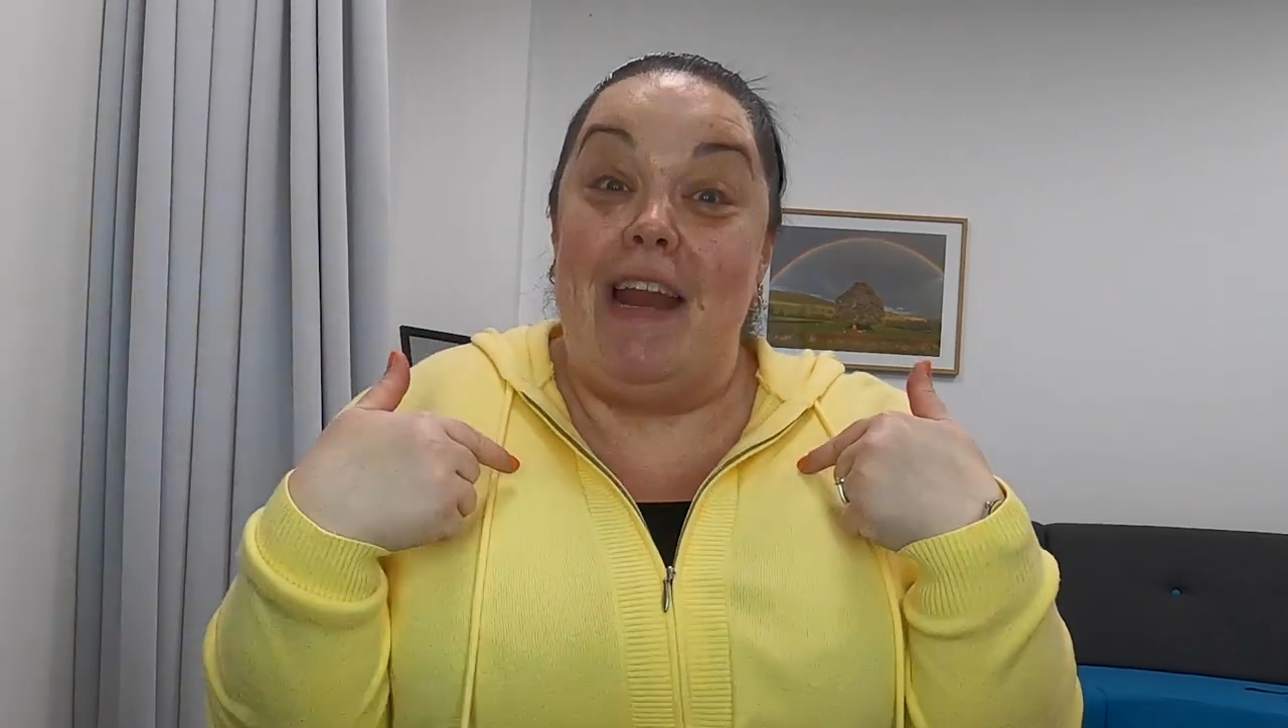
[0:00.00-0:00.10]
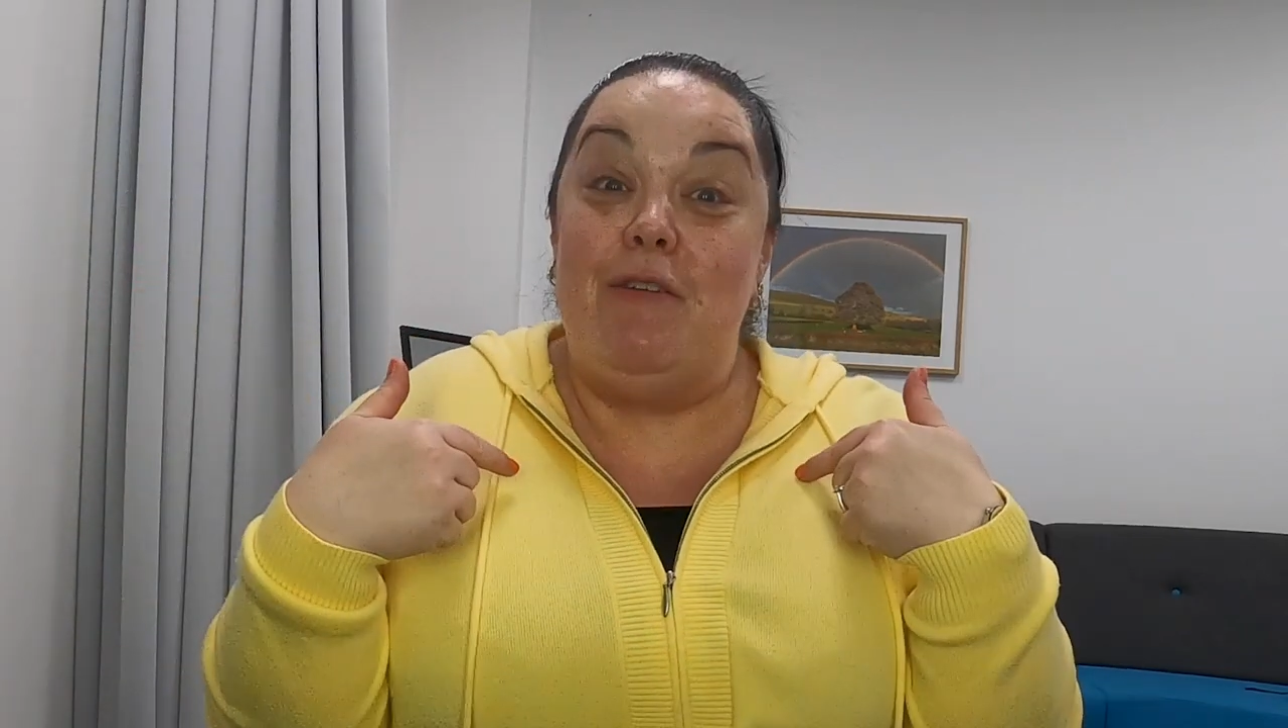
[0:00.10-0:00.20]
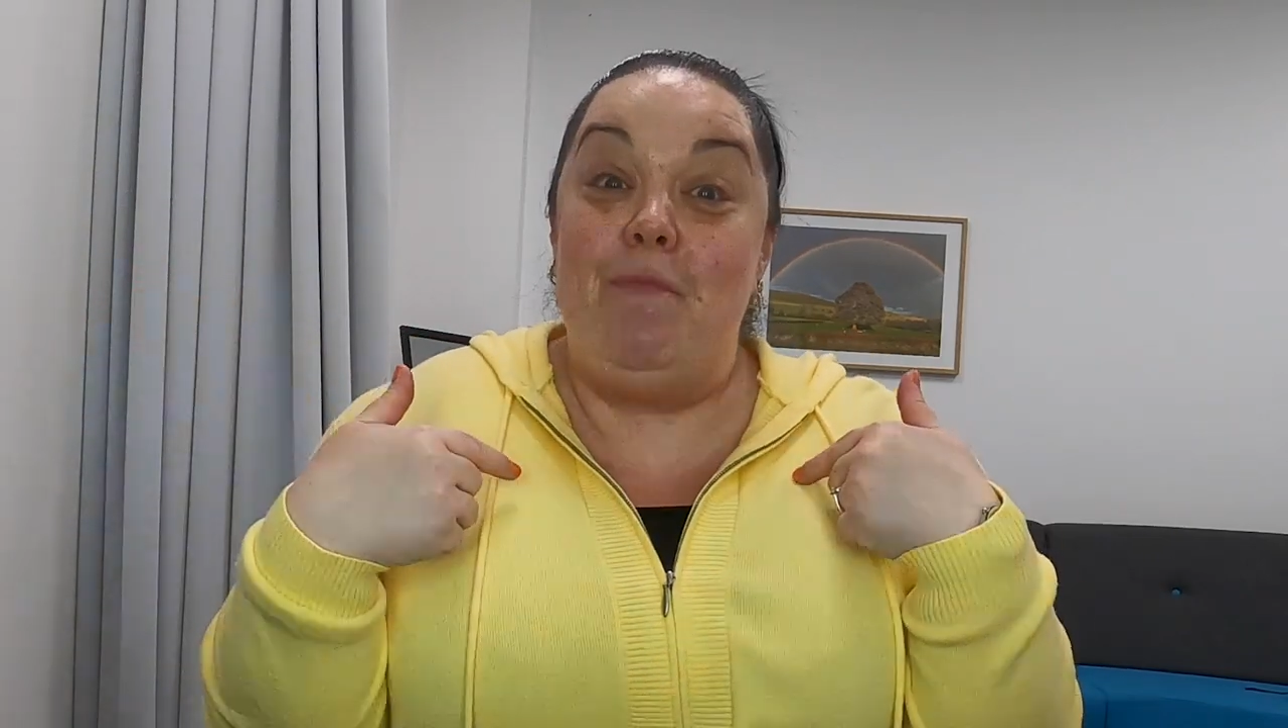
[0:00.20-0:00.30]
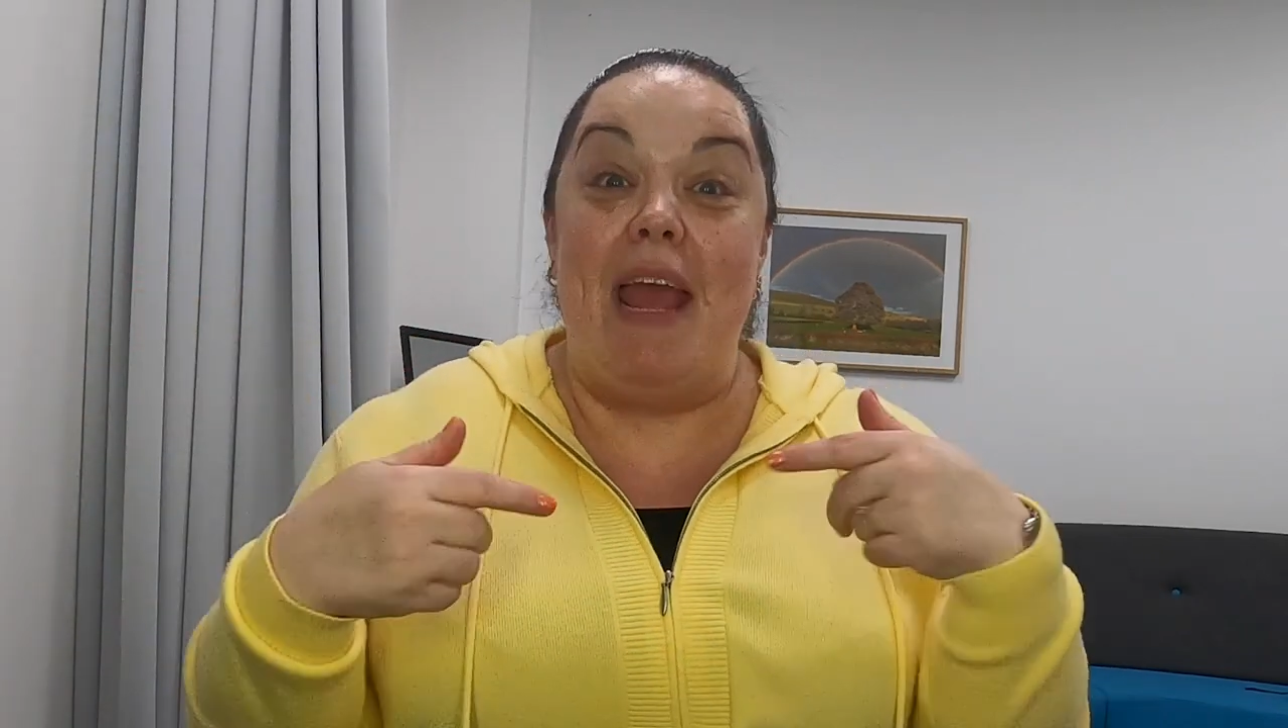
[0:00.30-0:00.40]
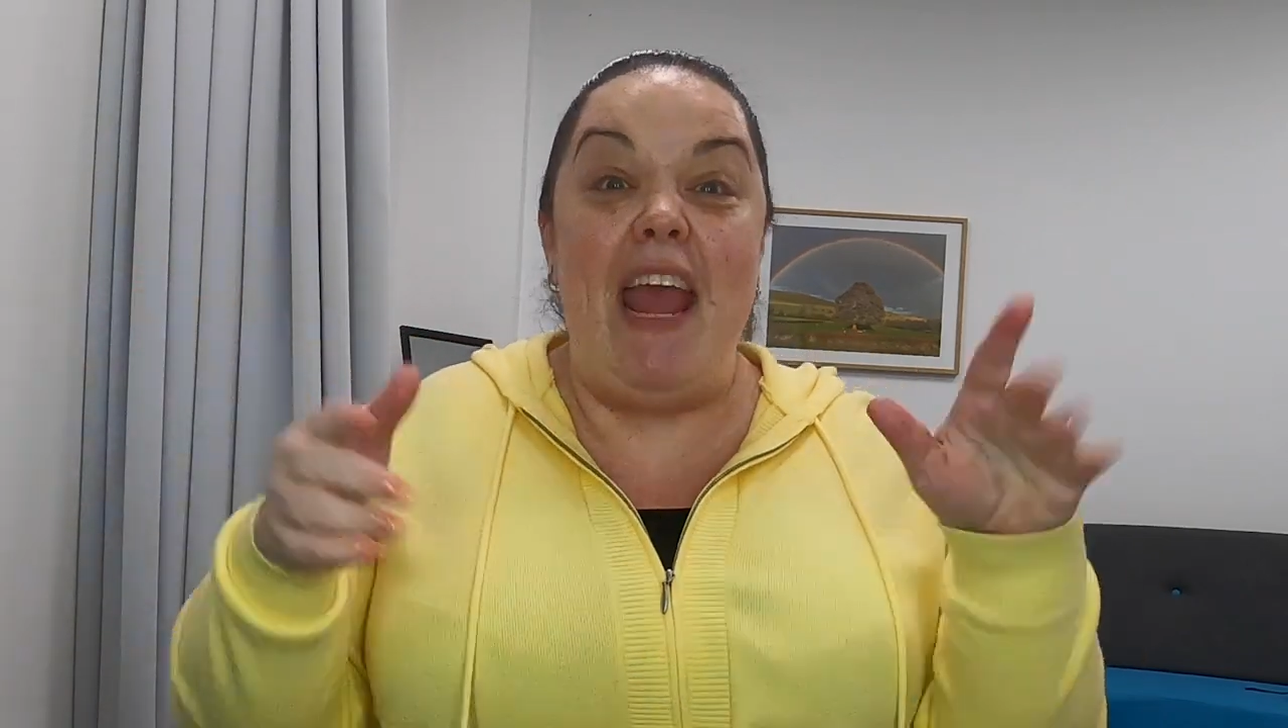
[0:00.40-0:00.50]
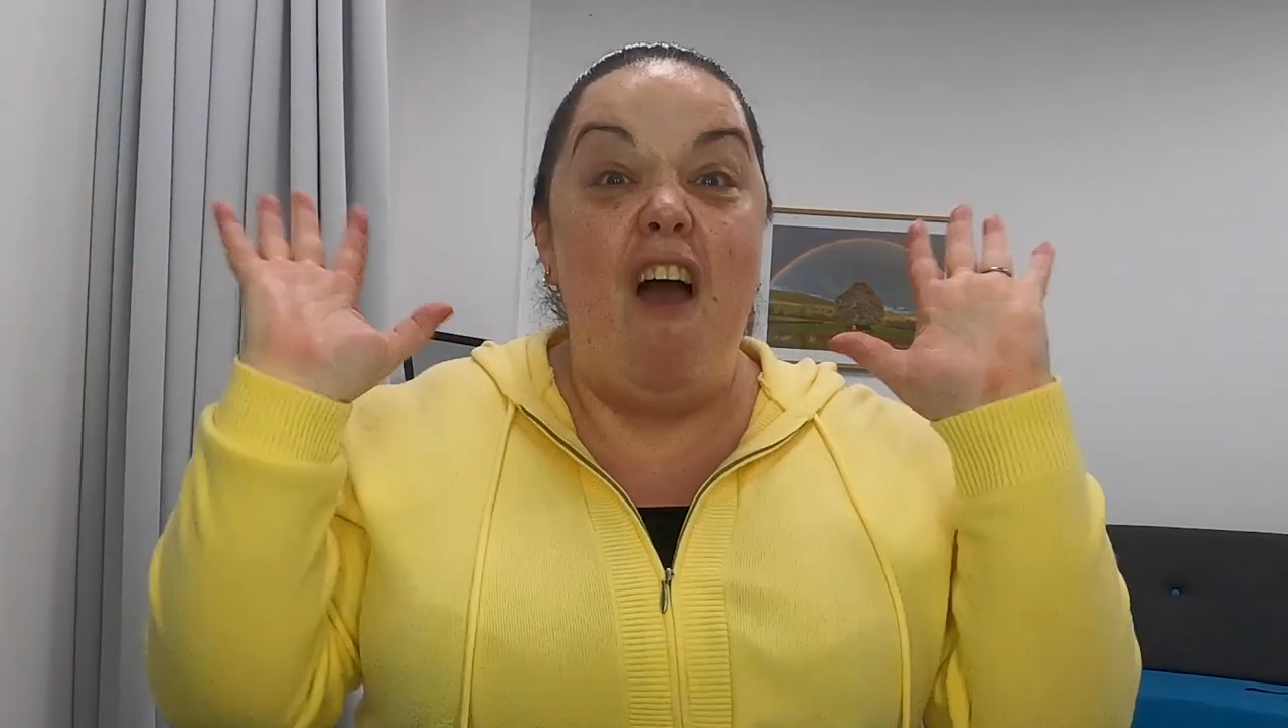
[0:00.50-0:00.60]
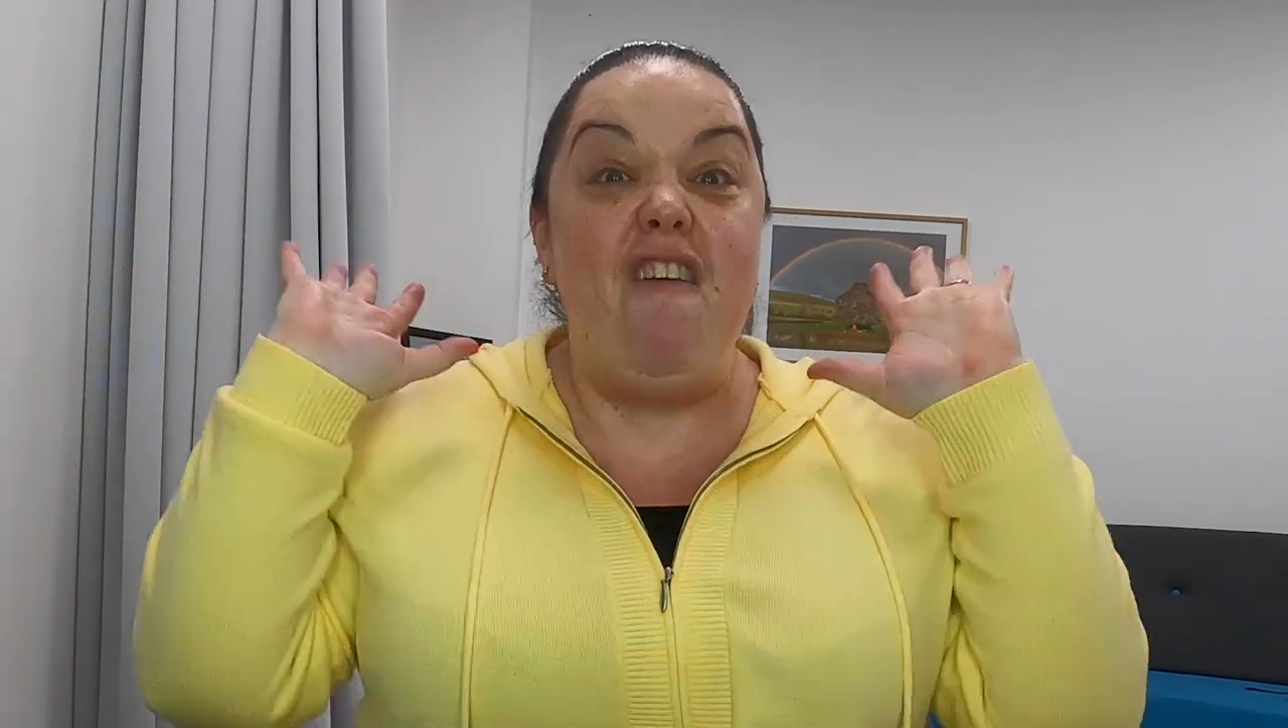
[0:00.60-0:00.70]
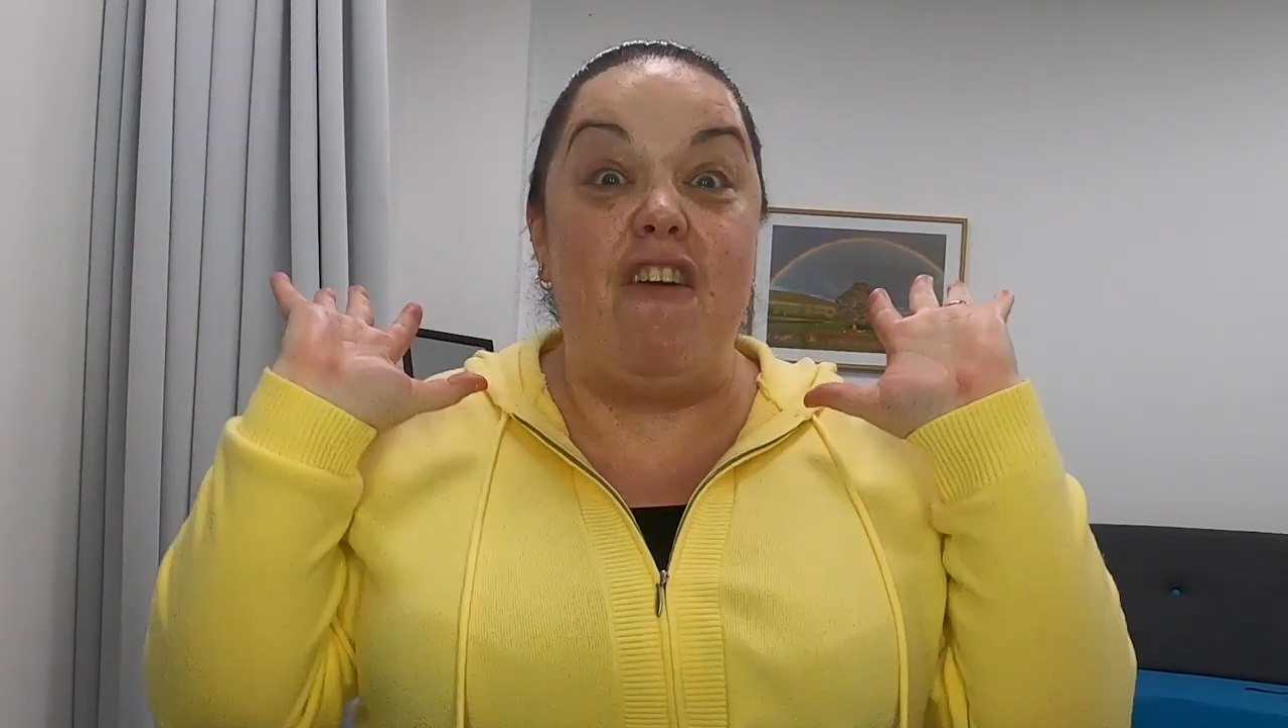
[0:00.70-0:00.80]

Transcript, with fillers: ready with me